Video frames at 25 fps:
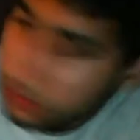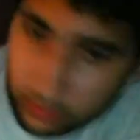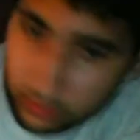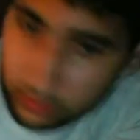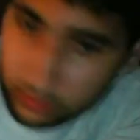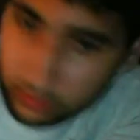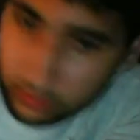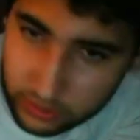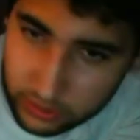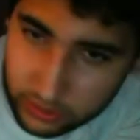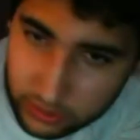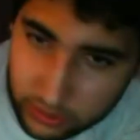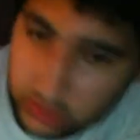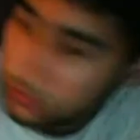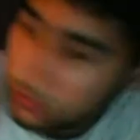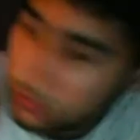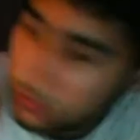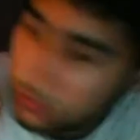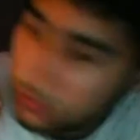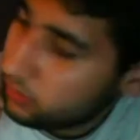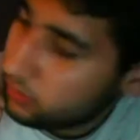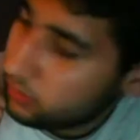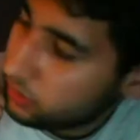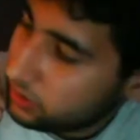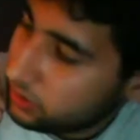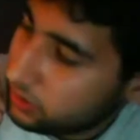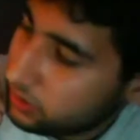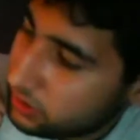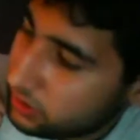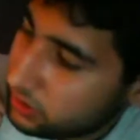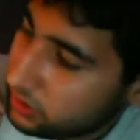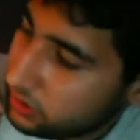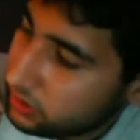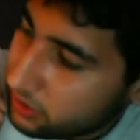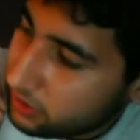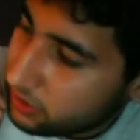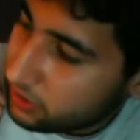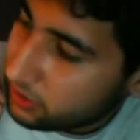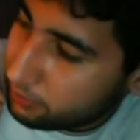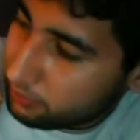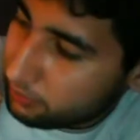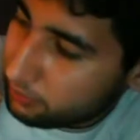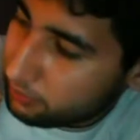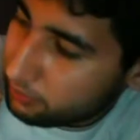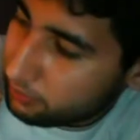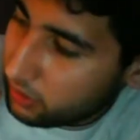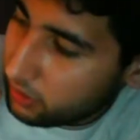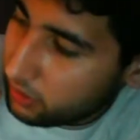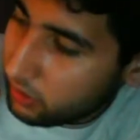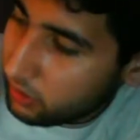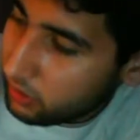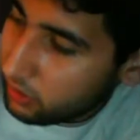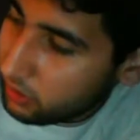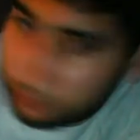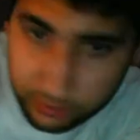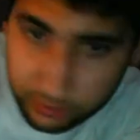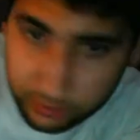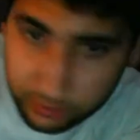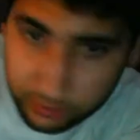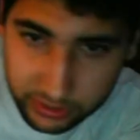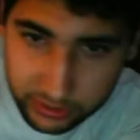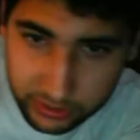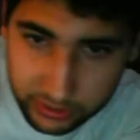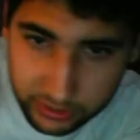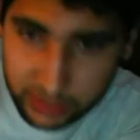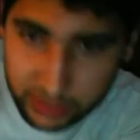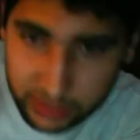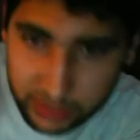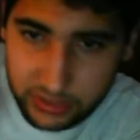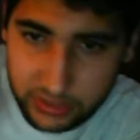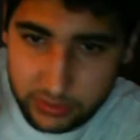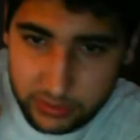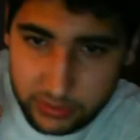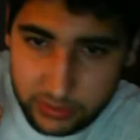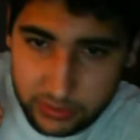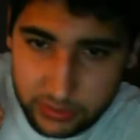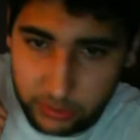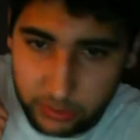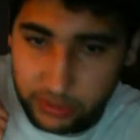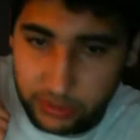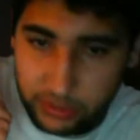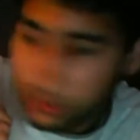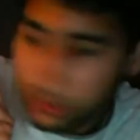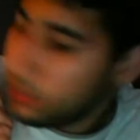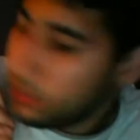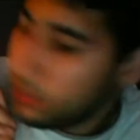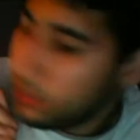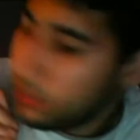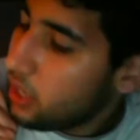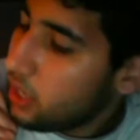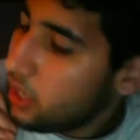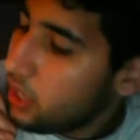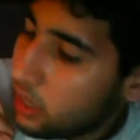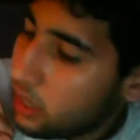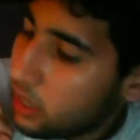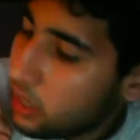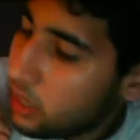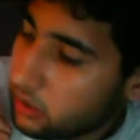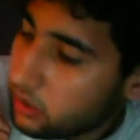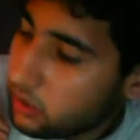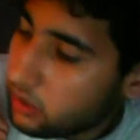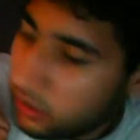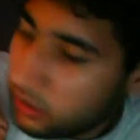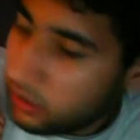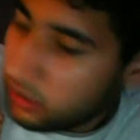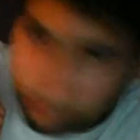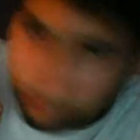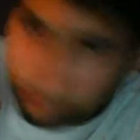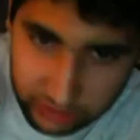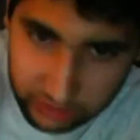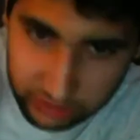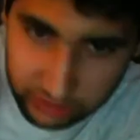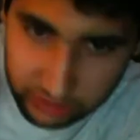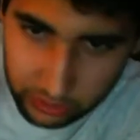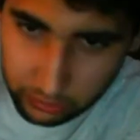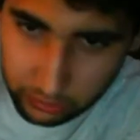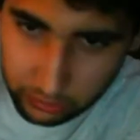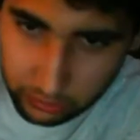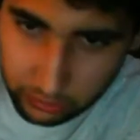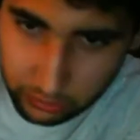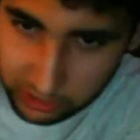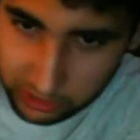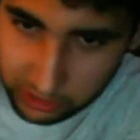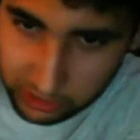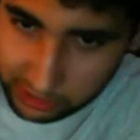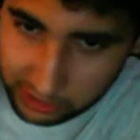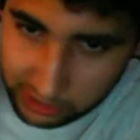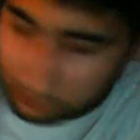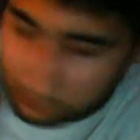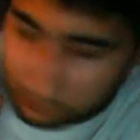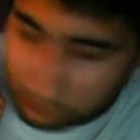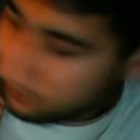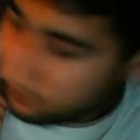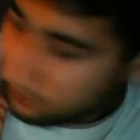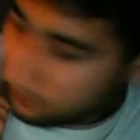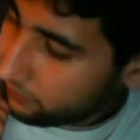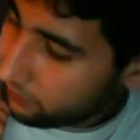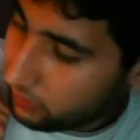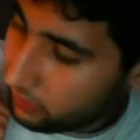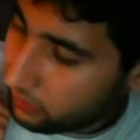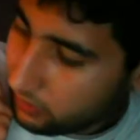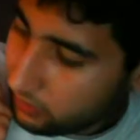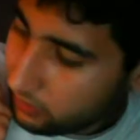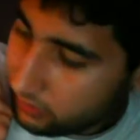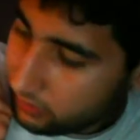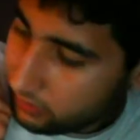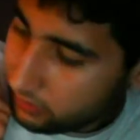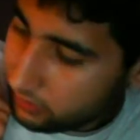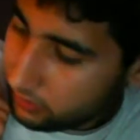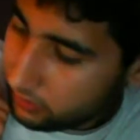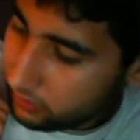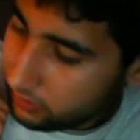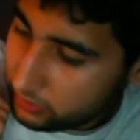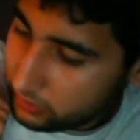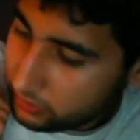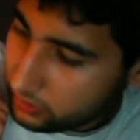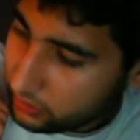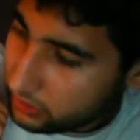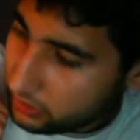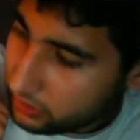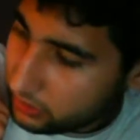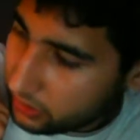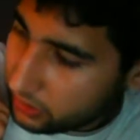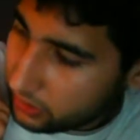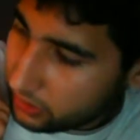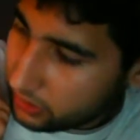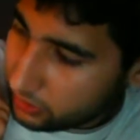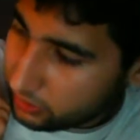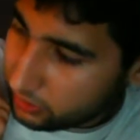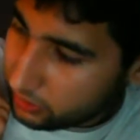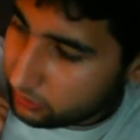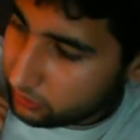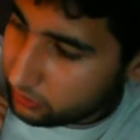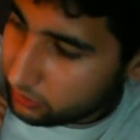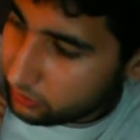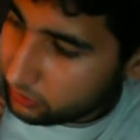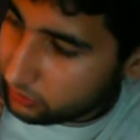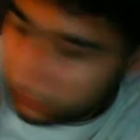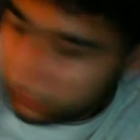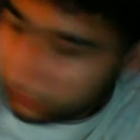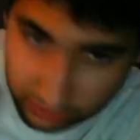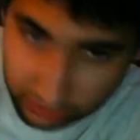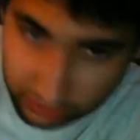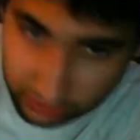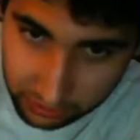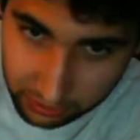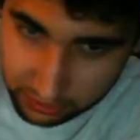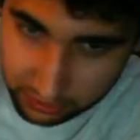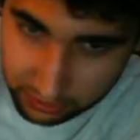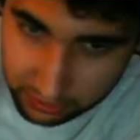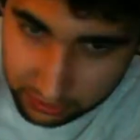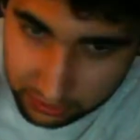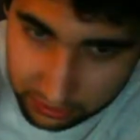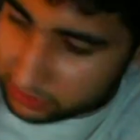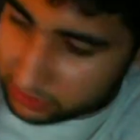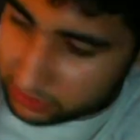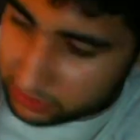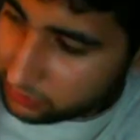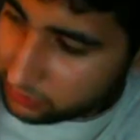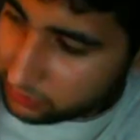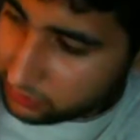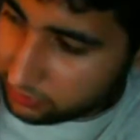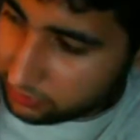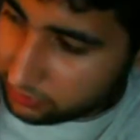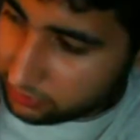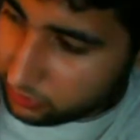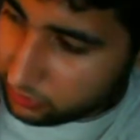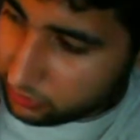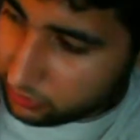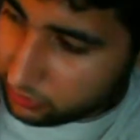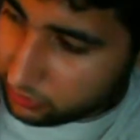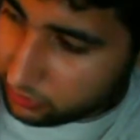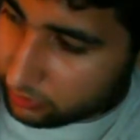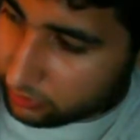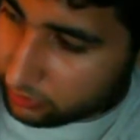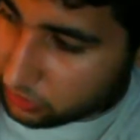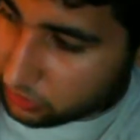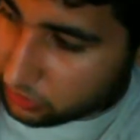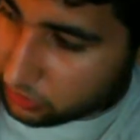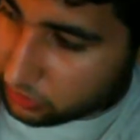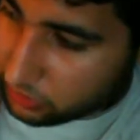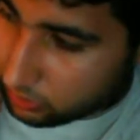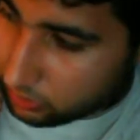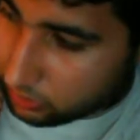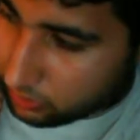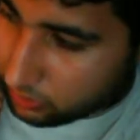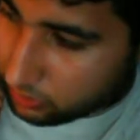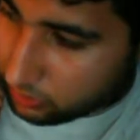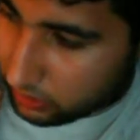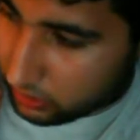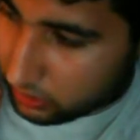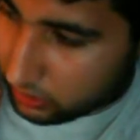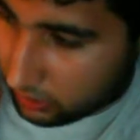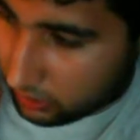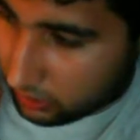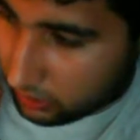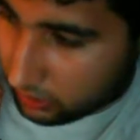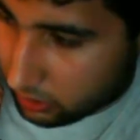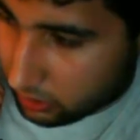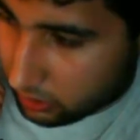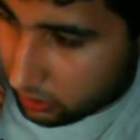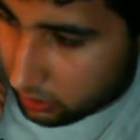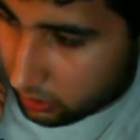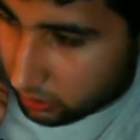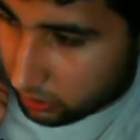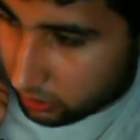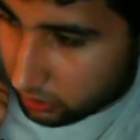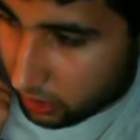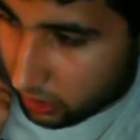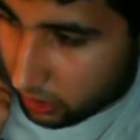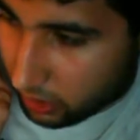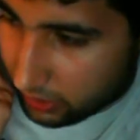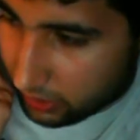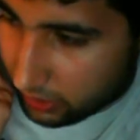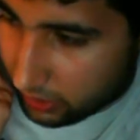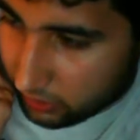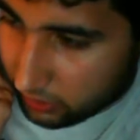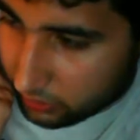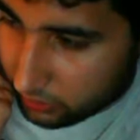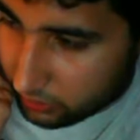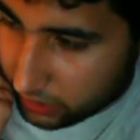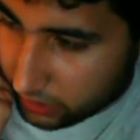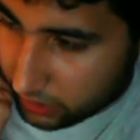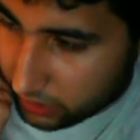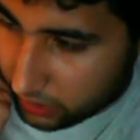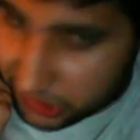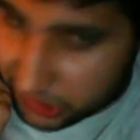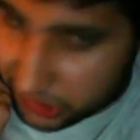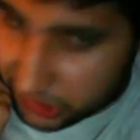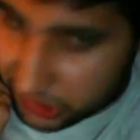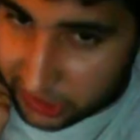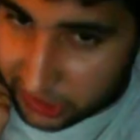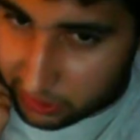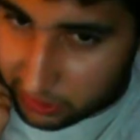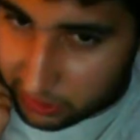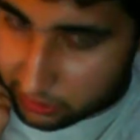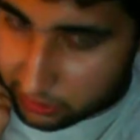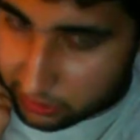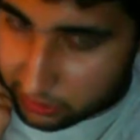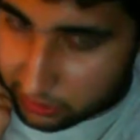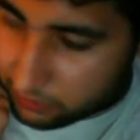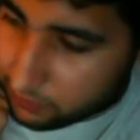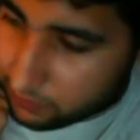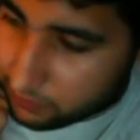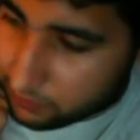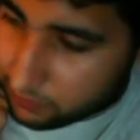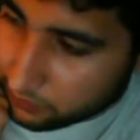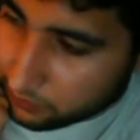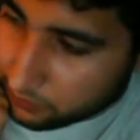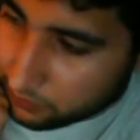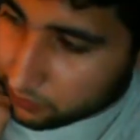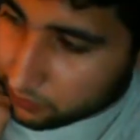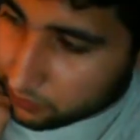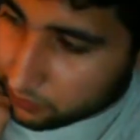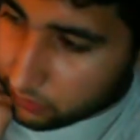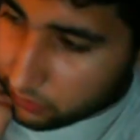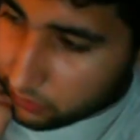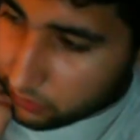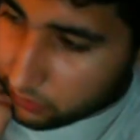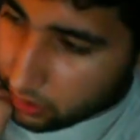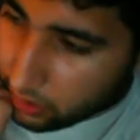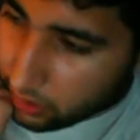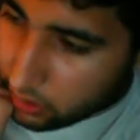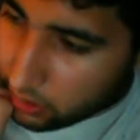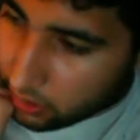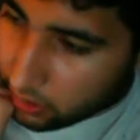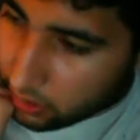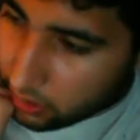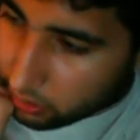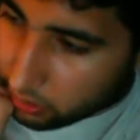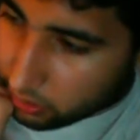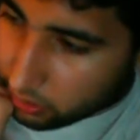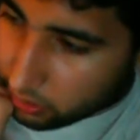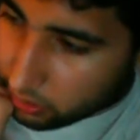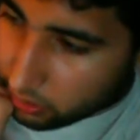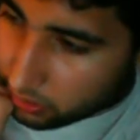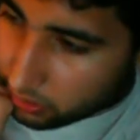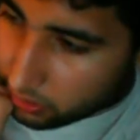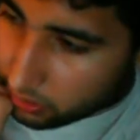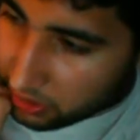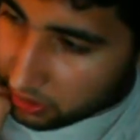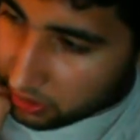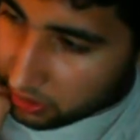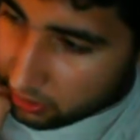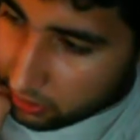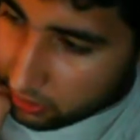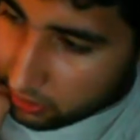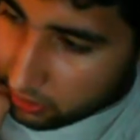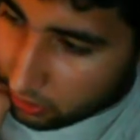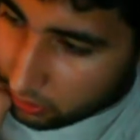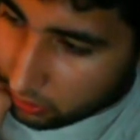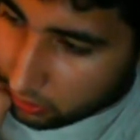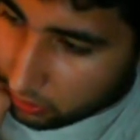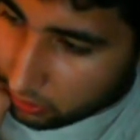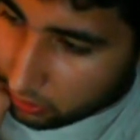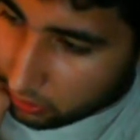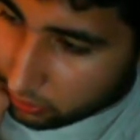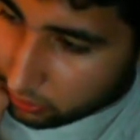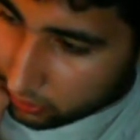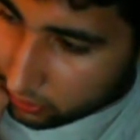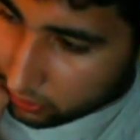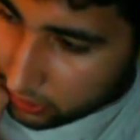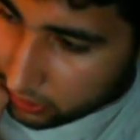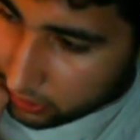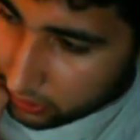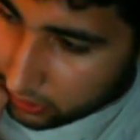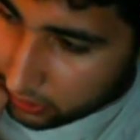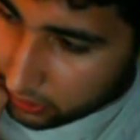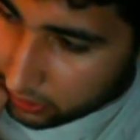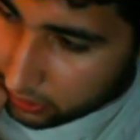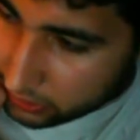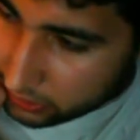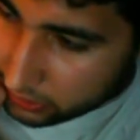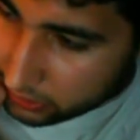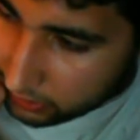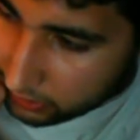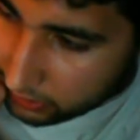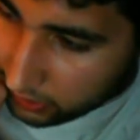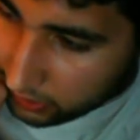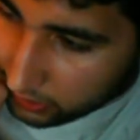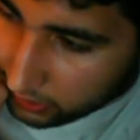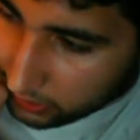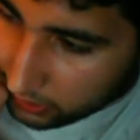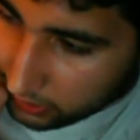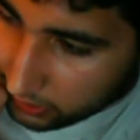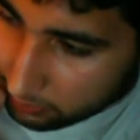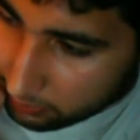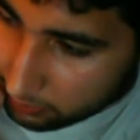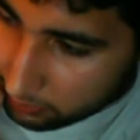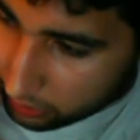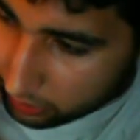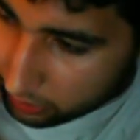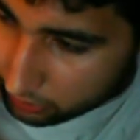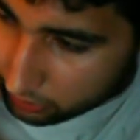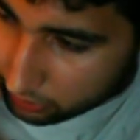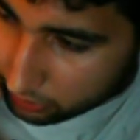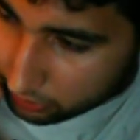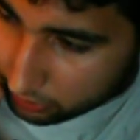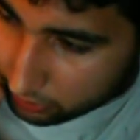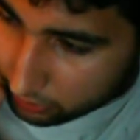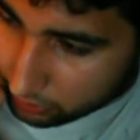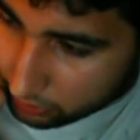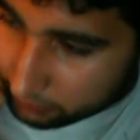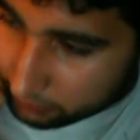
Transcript: this one mostly she's the elf princess mostly of the story. She's actually really young. She's actually 12 years old. Her eye color is yellow. Her hair color is light blue.